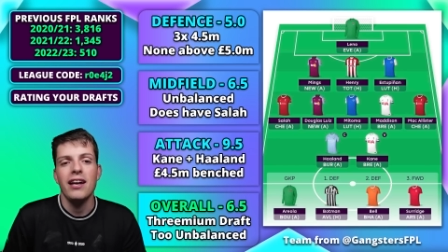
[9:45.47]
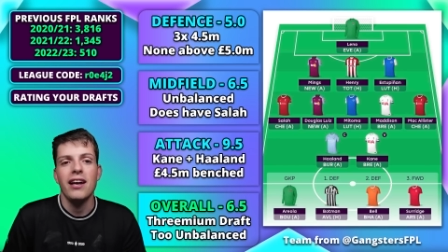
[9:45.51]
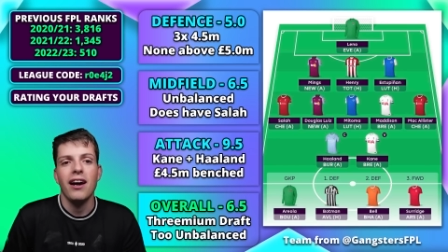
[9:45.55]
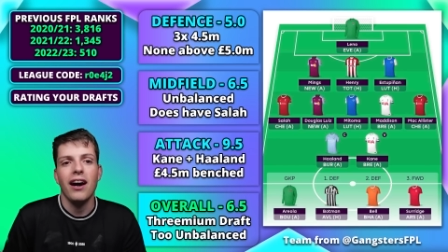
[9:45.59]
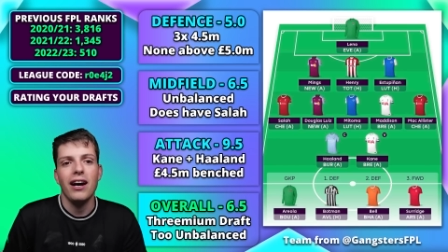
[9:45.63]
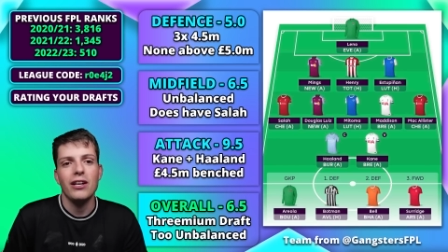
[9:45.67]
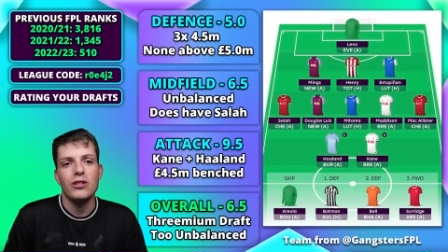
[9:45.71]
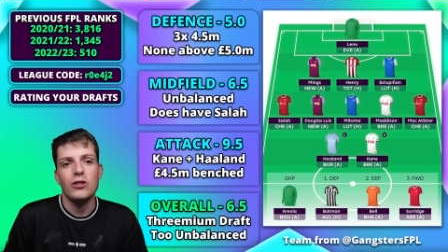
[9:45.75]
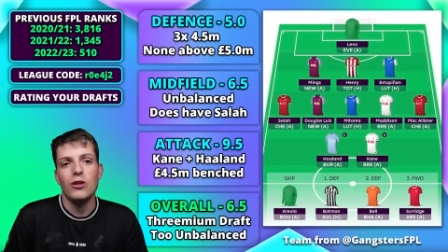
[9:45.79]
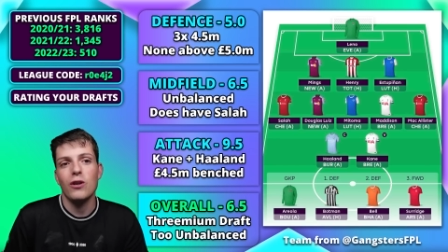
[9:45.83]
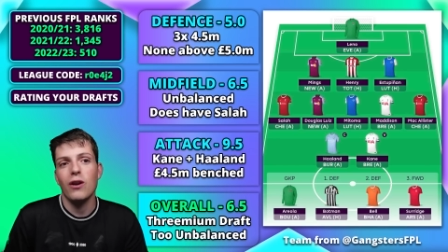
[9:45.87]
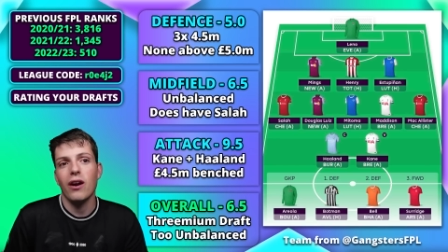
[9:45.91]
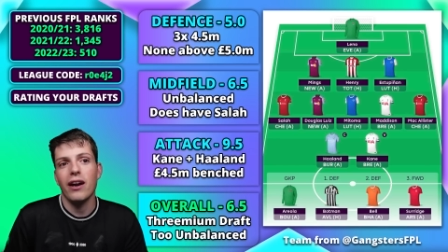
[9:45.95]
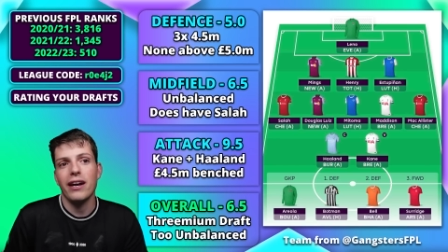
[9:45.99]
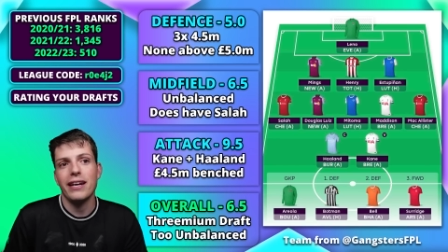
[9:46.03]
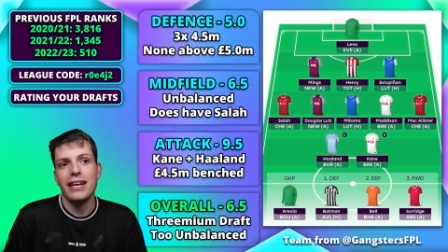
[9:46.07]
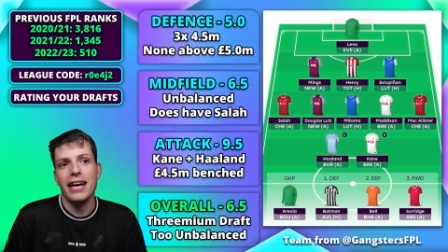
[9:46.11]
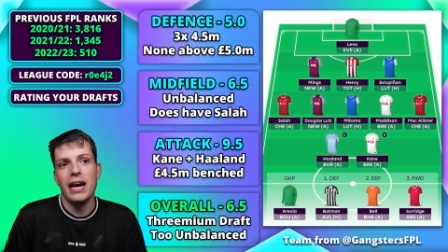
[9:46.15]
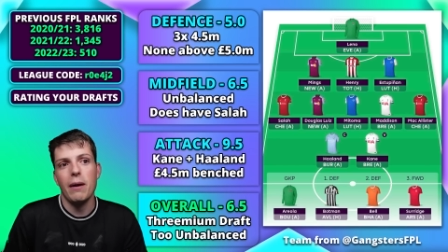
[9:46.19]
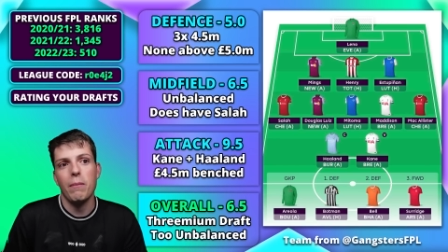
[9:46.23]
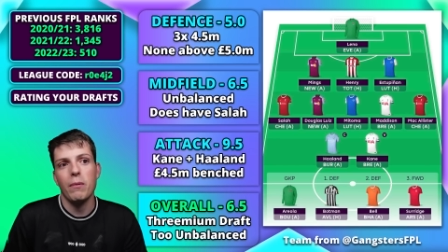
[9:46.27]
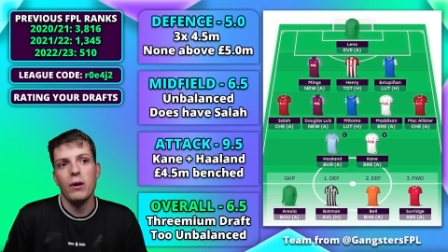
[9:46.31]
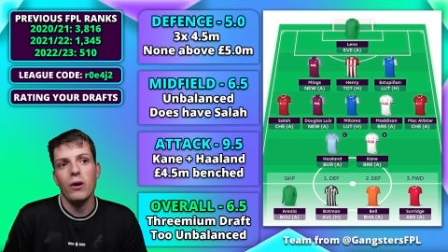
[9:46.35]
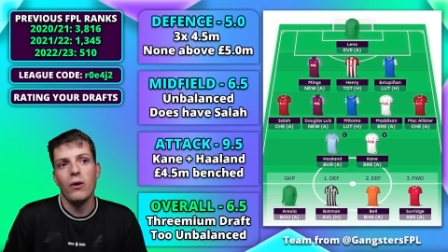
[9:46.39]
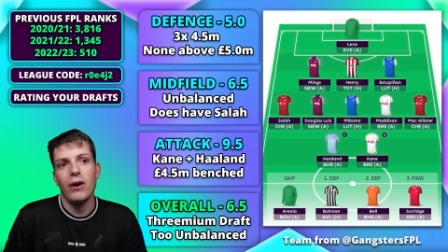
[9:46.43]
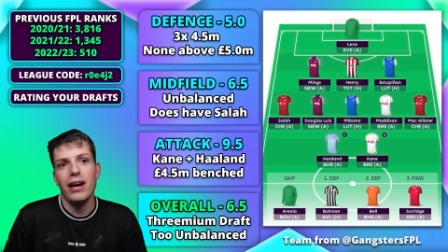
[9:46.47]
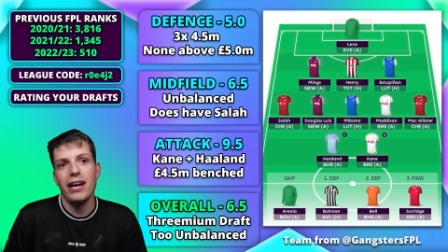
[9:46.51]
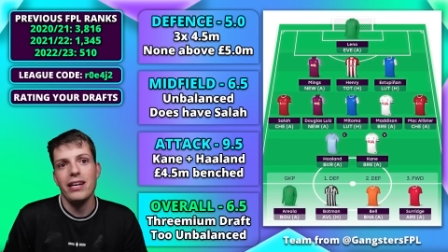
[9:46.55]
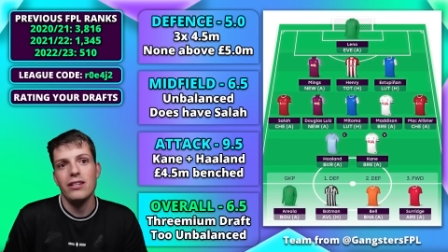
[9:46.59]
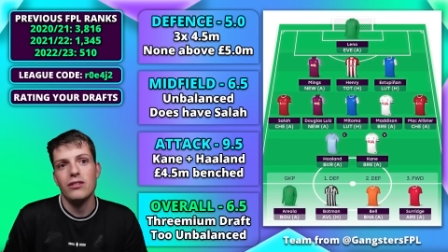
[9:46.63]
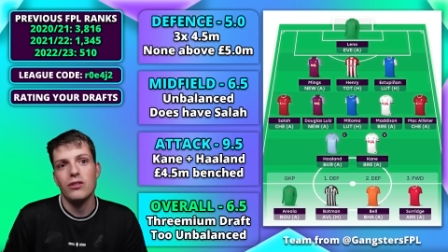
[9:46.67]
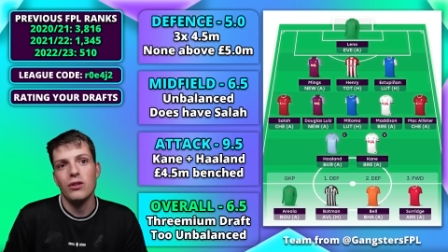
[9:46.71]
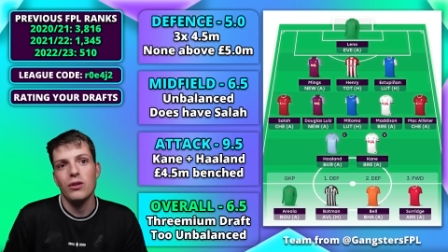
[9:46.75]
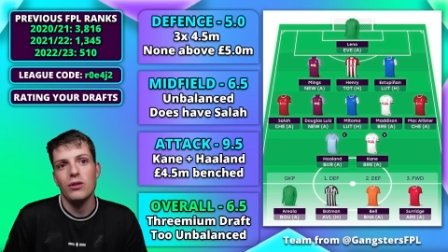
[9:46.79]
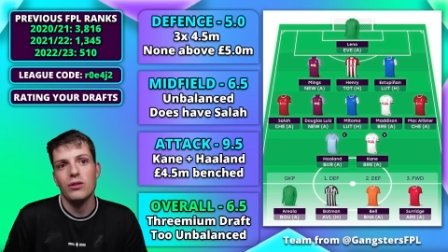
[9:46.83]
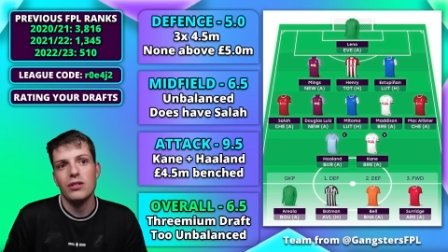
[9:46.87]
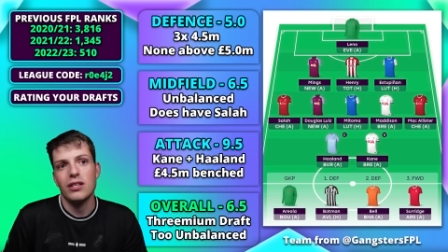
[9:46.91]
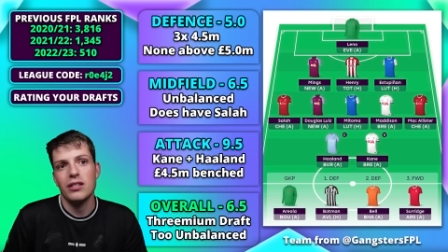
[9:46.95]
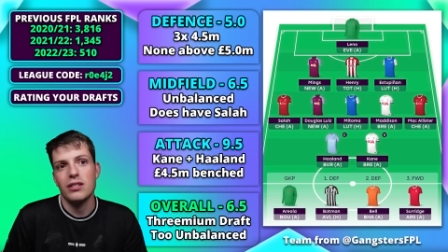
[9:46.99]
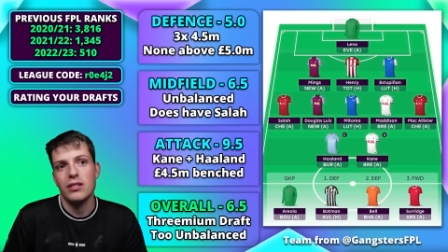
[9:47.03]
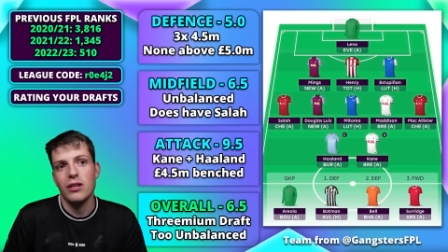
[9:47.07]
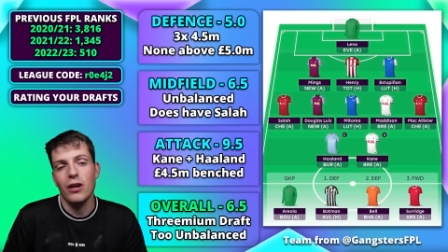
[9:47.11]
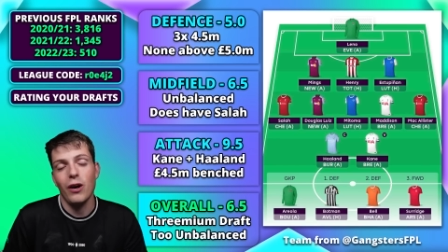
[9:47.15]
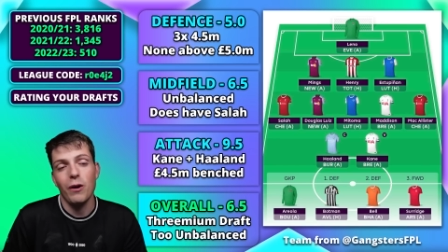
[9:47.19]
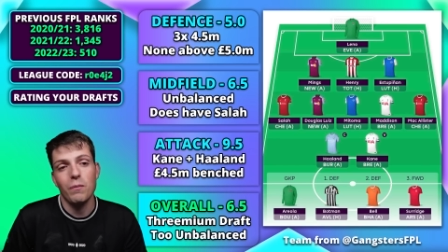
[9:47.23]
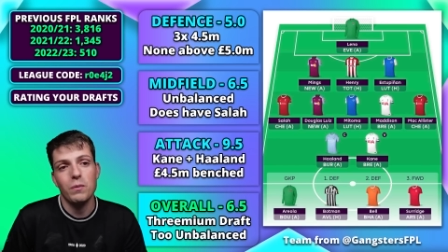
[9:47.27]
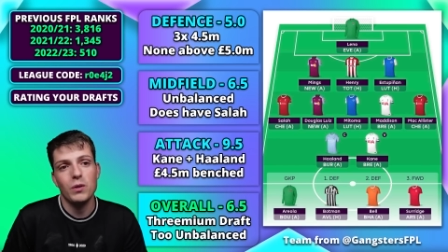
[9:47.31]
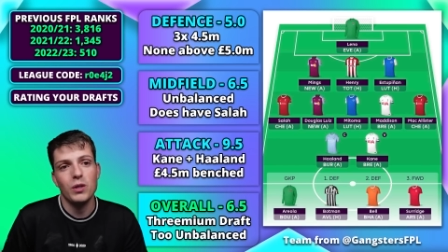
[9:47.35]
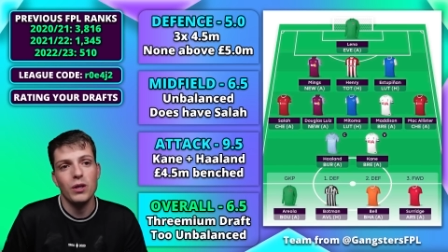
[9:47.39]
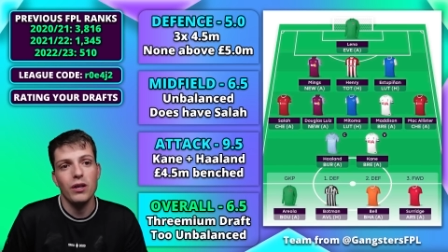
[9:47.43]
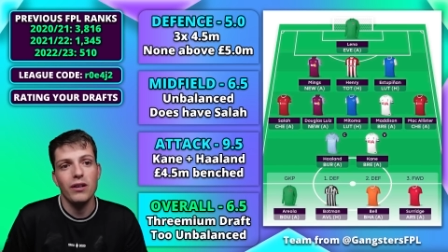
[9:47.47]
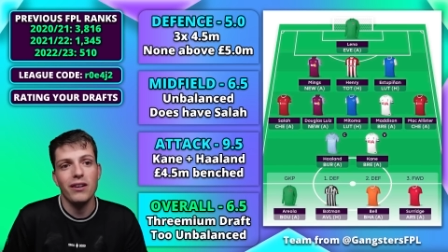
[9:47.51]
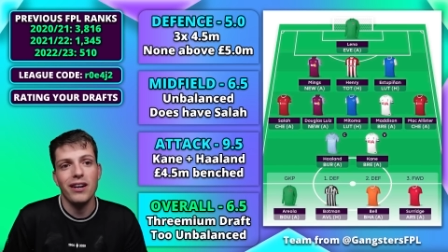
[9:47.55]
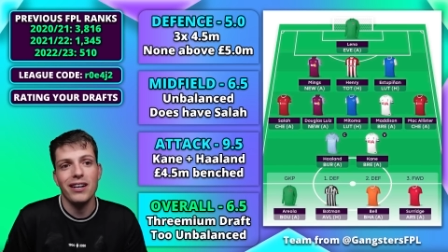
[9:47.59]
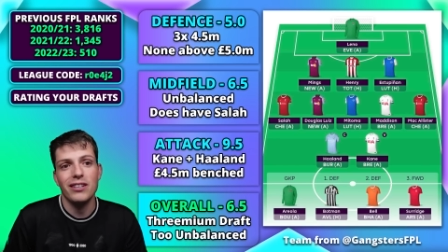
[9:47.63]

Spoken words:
I do like Gabriel Jesus as an option.